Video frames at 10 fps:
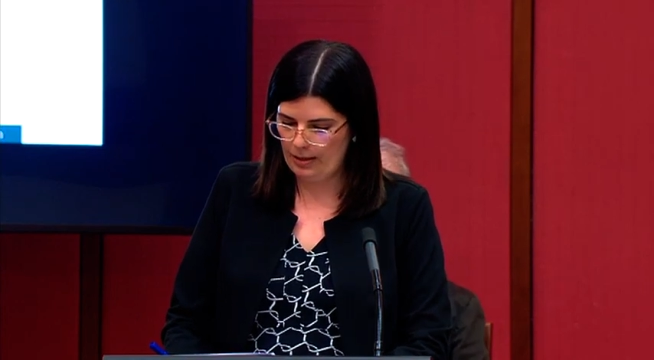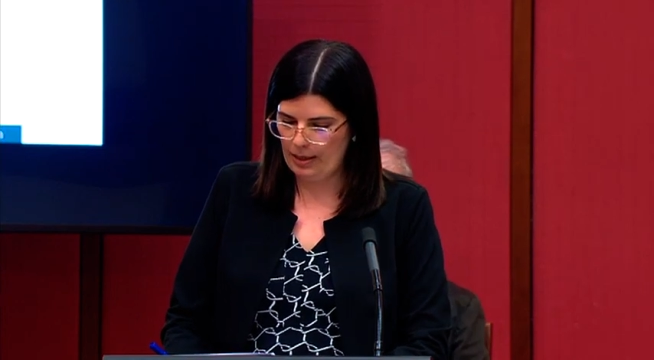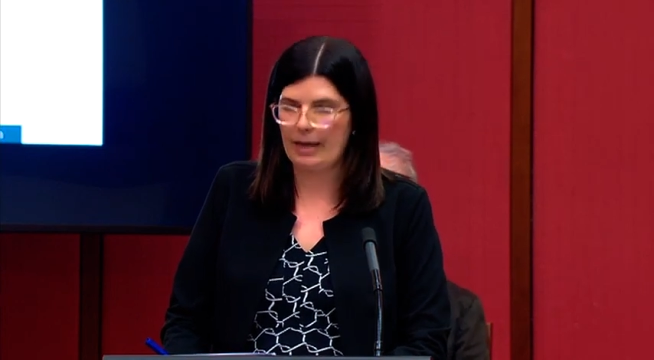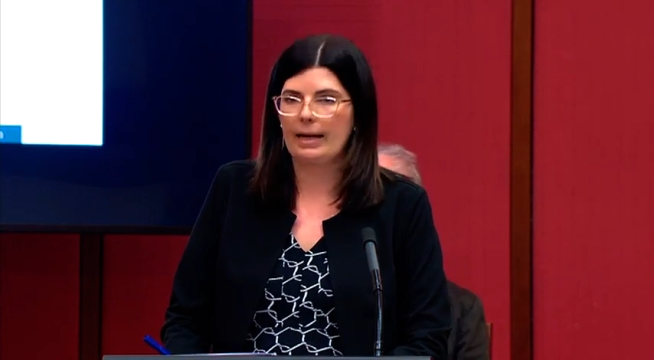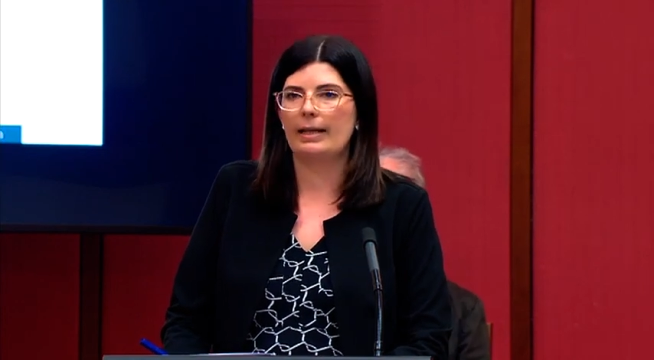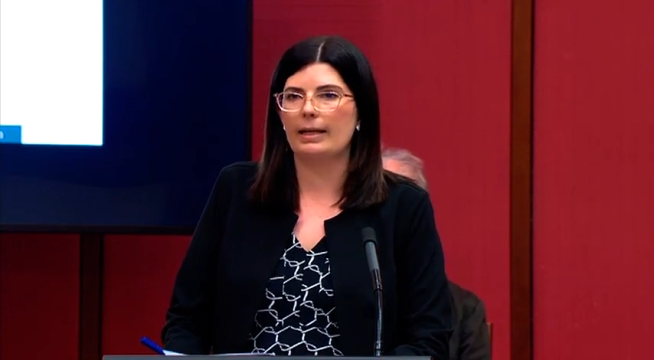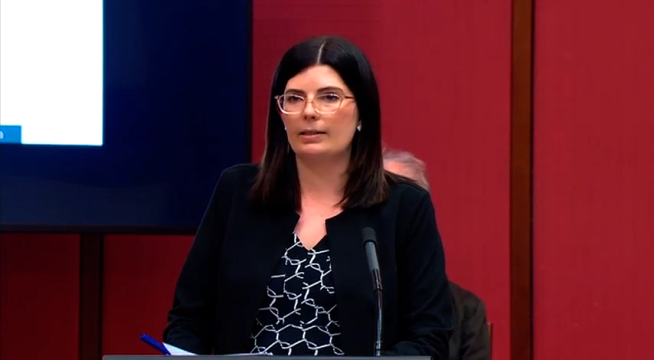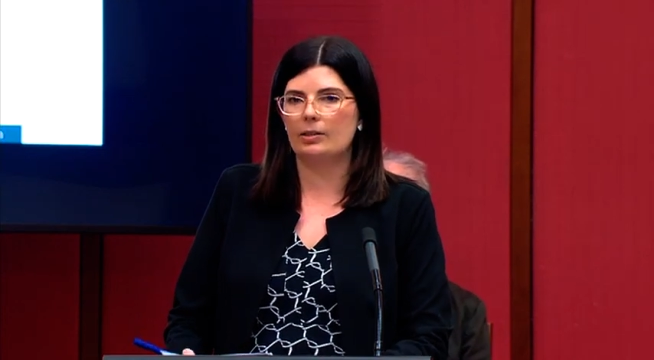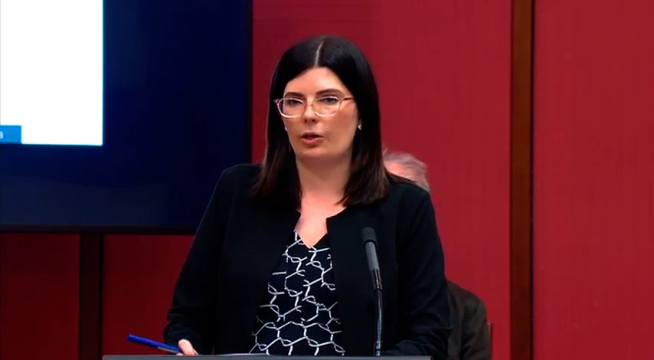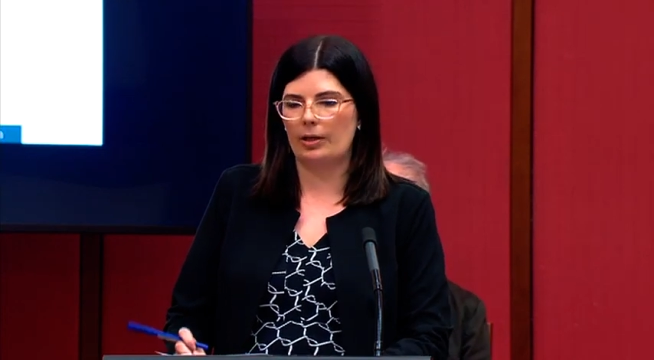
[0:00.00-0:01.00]
And
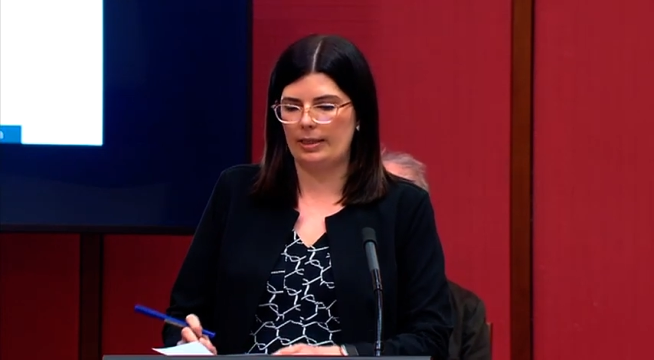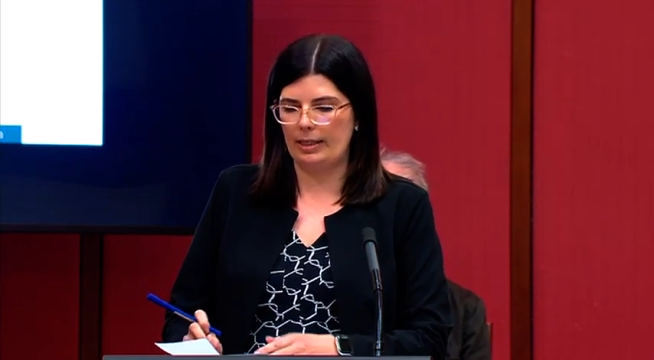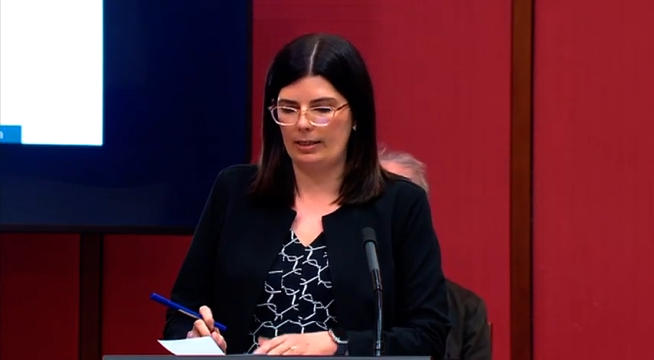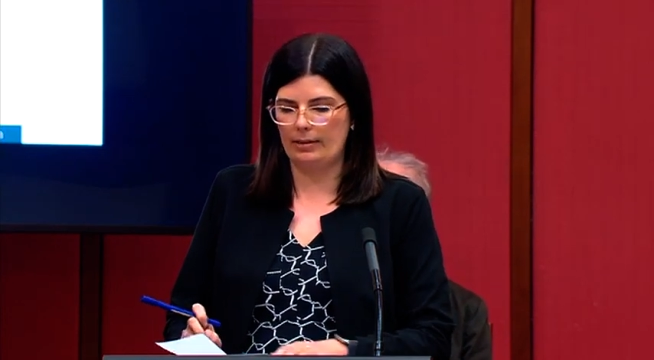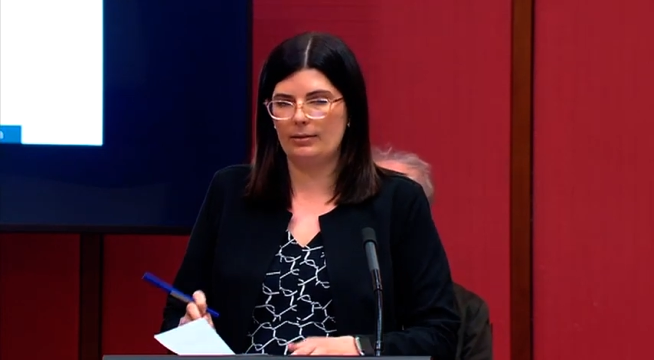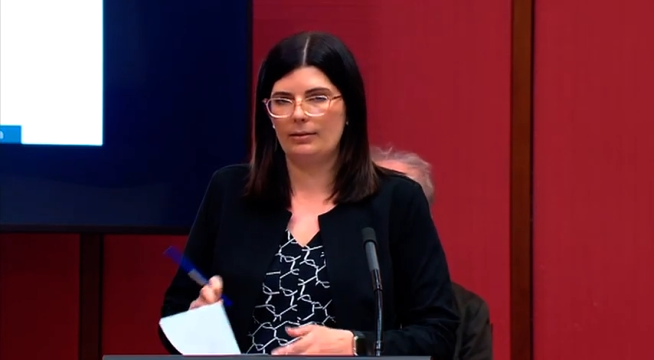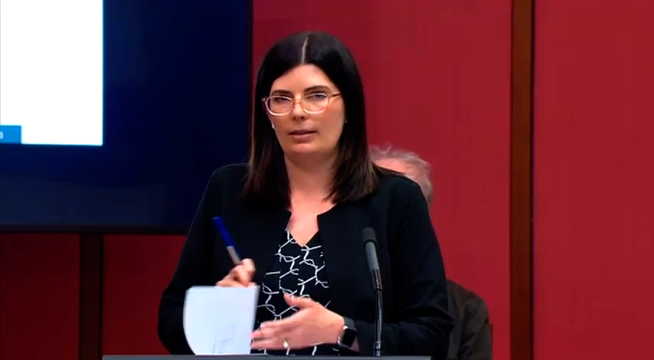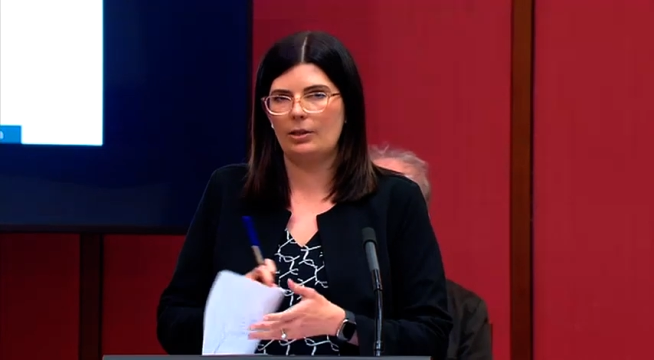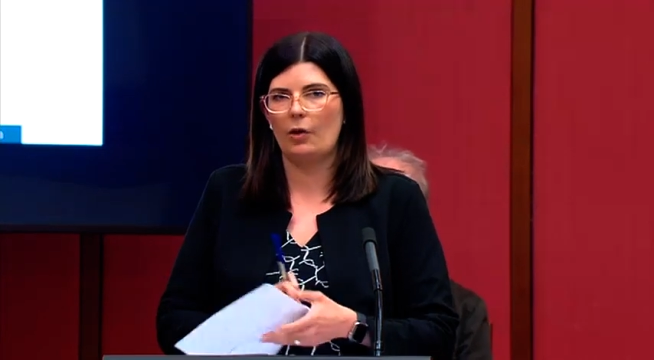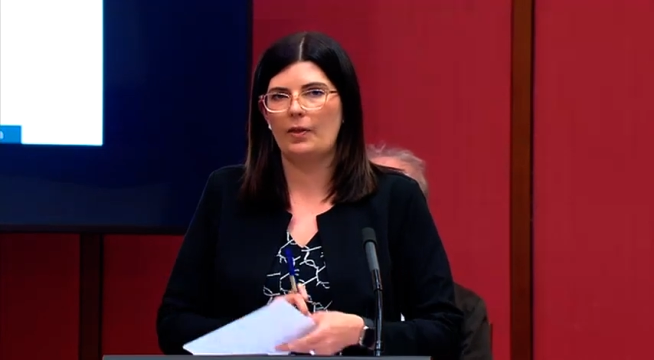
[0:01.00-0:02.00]
Alex certainly
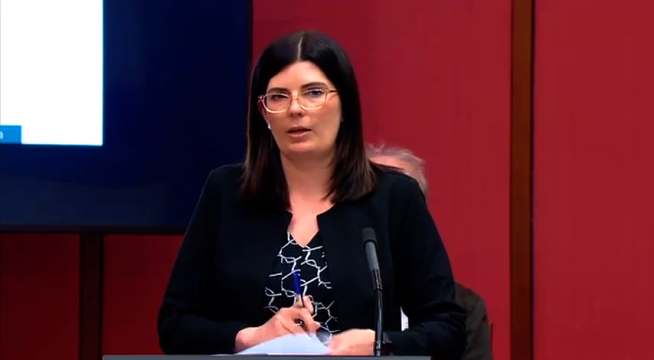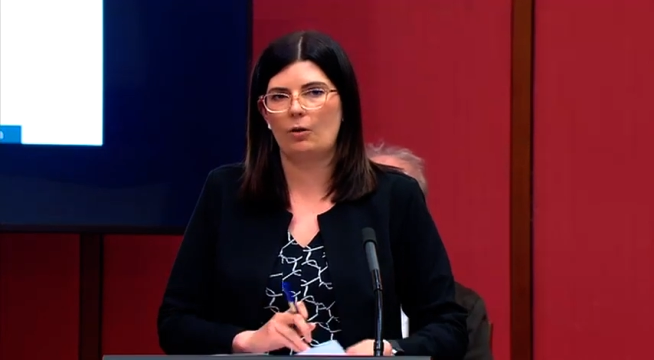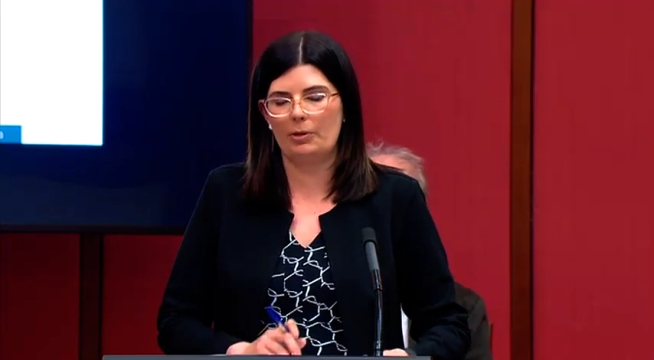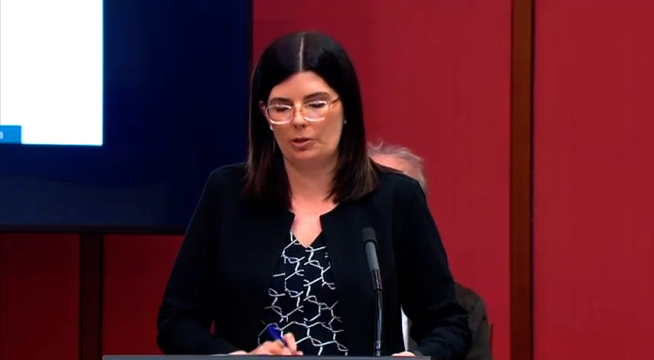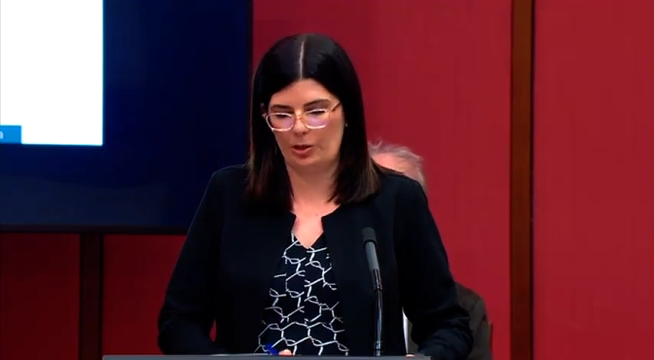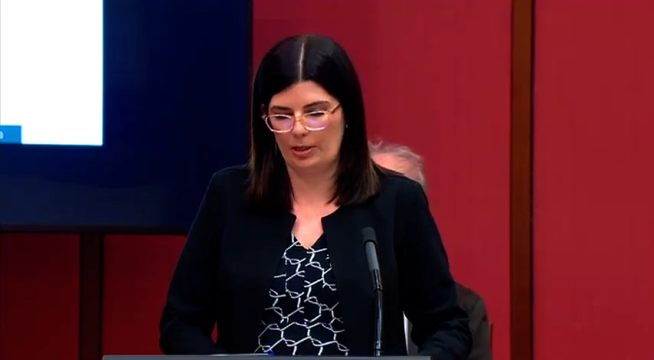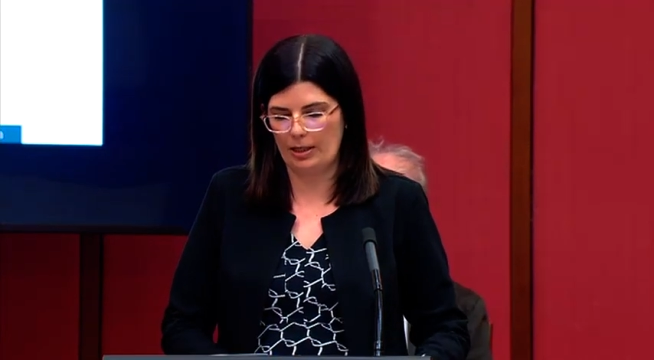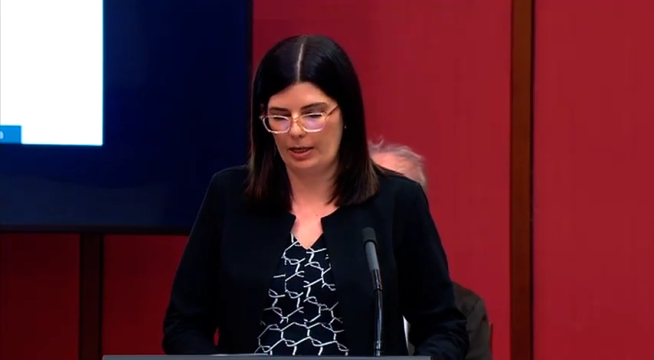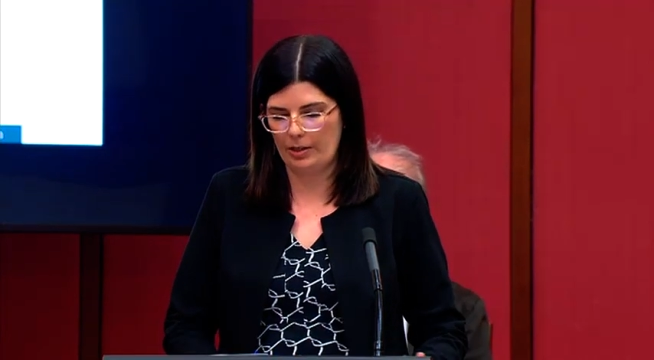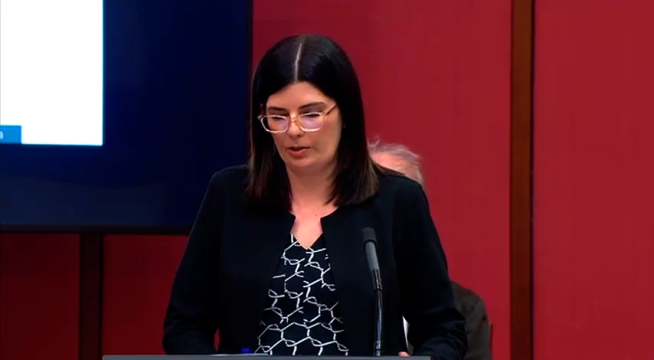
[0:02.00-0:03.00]
got that
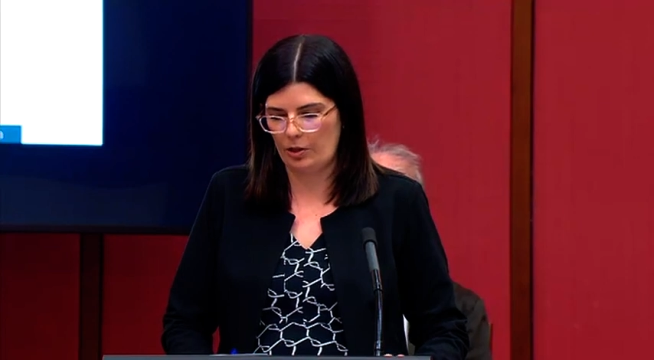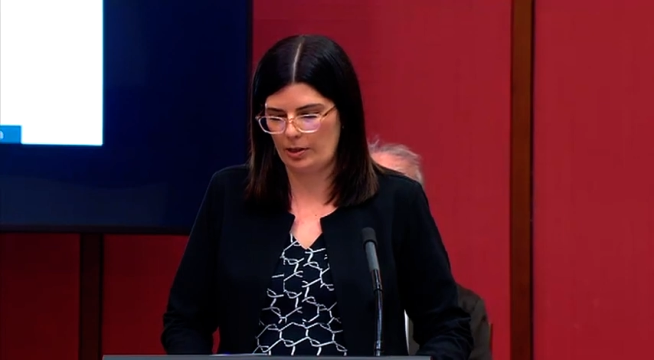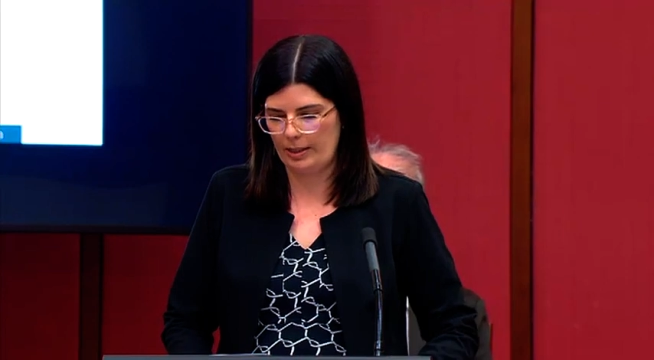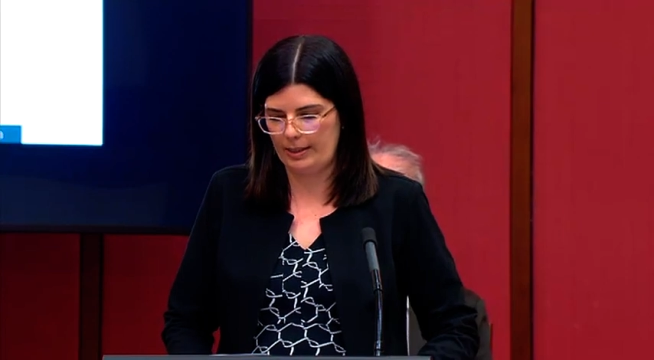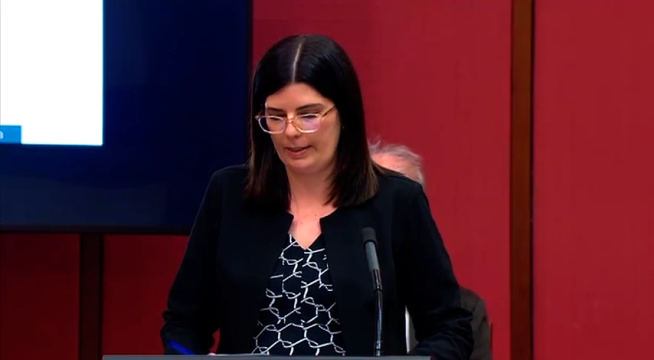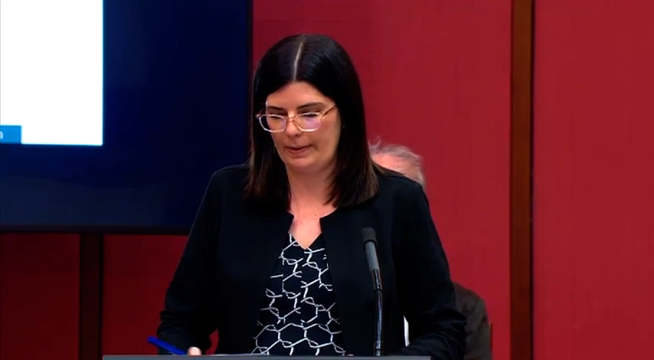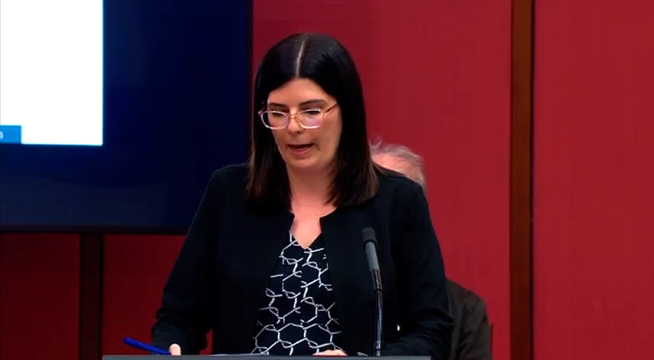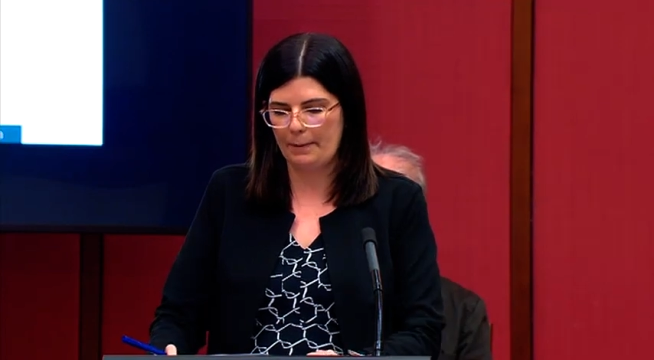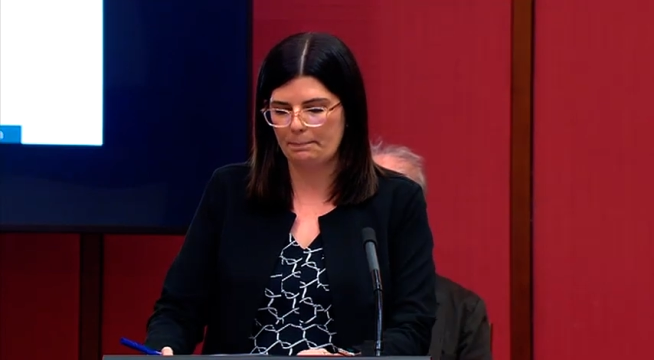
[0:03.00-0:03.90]
opportunity. He certainly did that.